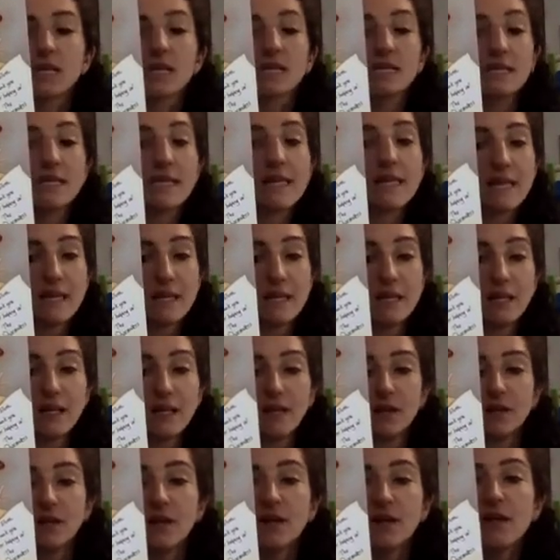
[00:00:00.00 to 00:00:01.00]
glee.
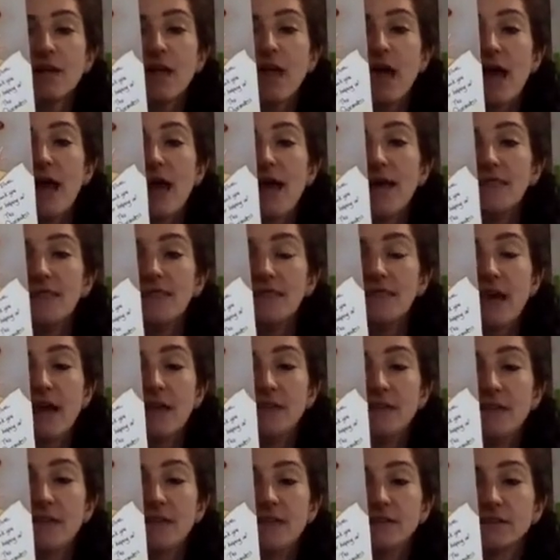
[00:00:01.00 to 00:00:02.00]
And
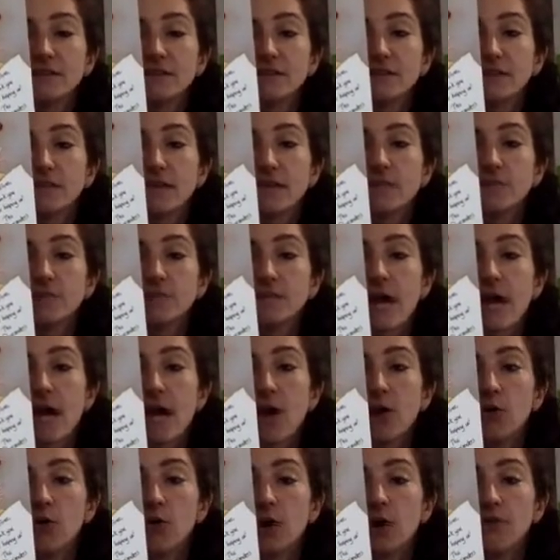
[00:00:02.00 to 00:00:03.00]
then they skipped
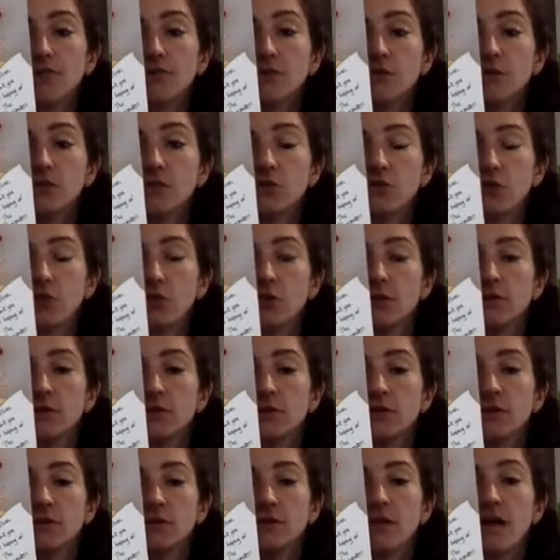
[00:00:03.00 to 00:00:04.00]
out of the door.
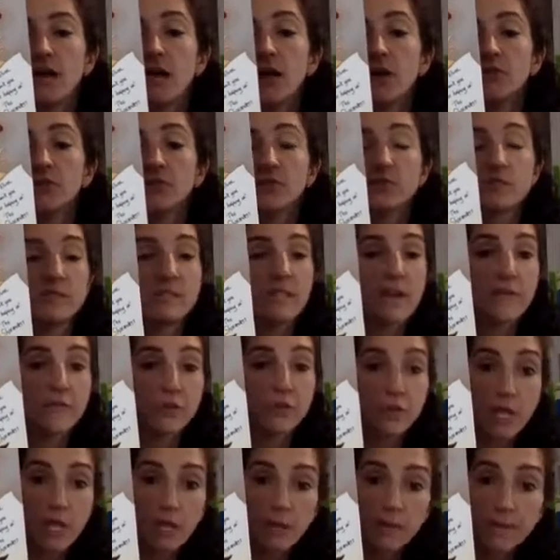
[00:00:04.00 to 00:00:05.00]
The elves
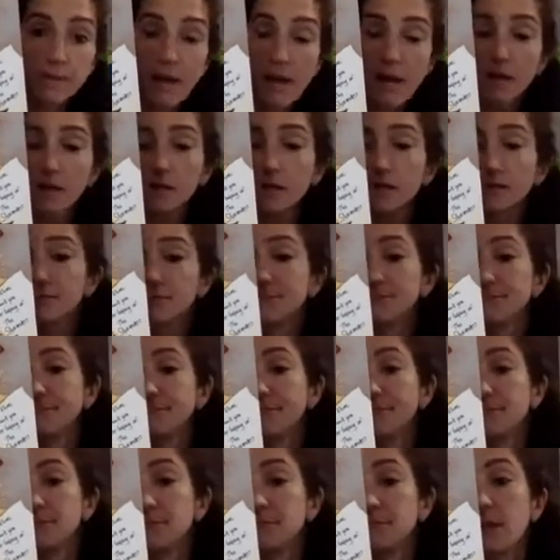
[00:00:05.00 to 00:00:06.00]
never came back.
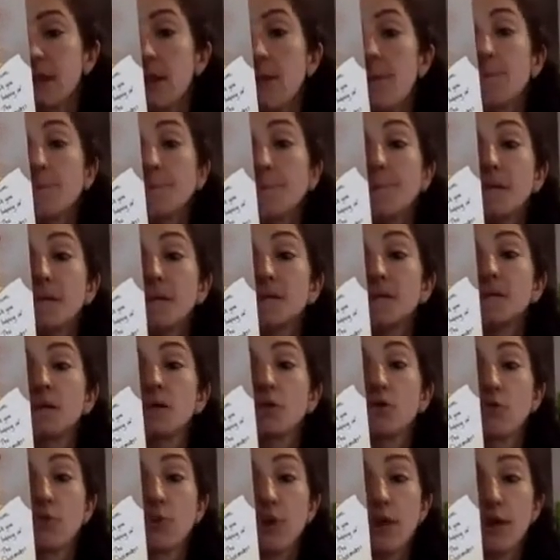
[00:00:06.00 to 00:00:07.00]
But the
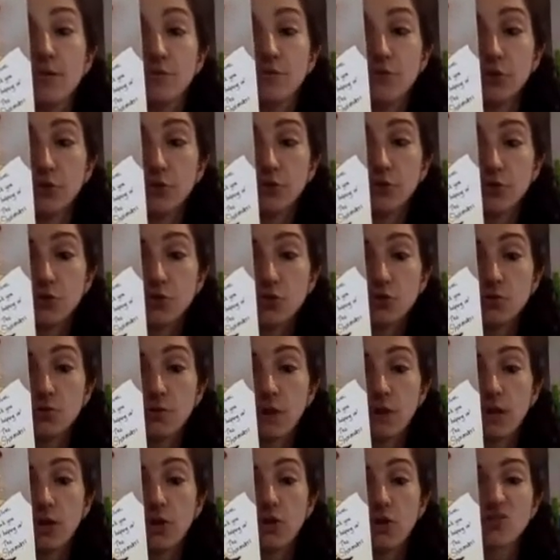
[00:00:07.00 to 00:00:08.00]
grateful
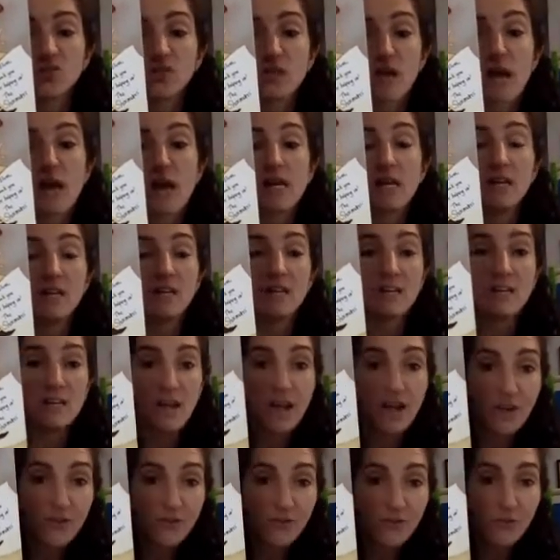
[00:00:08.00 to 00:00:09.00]
shoemakers had
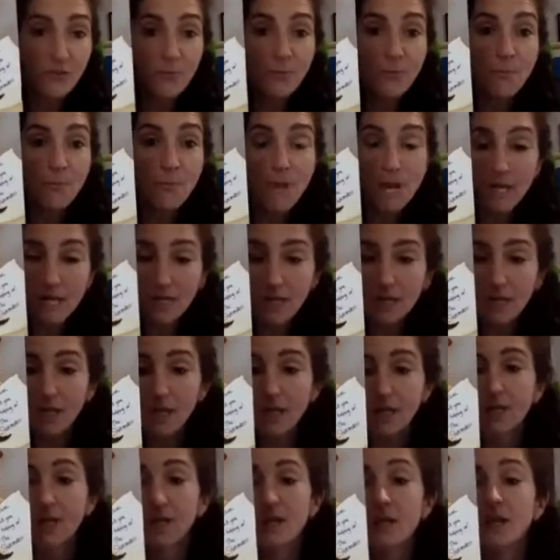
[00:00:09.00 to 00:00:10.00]
enough
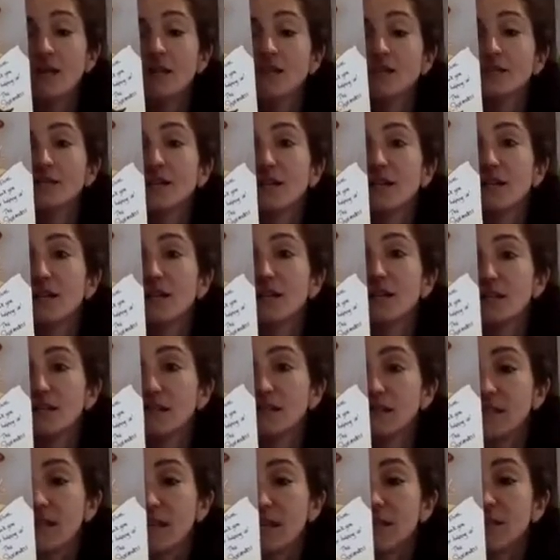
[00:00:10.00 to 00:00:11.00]
money to
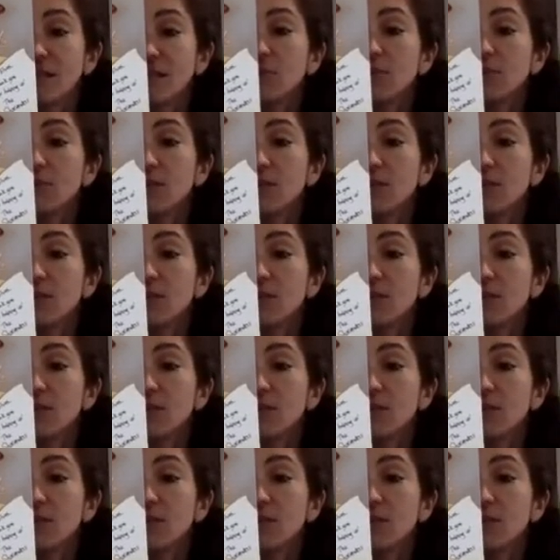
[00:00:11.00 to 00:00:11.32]
continue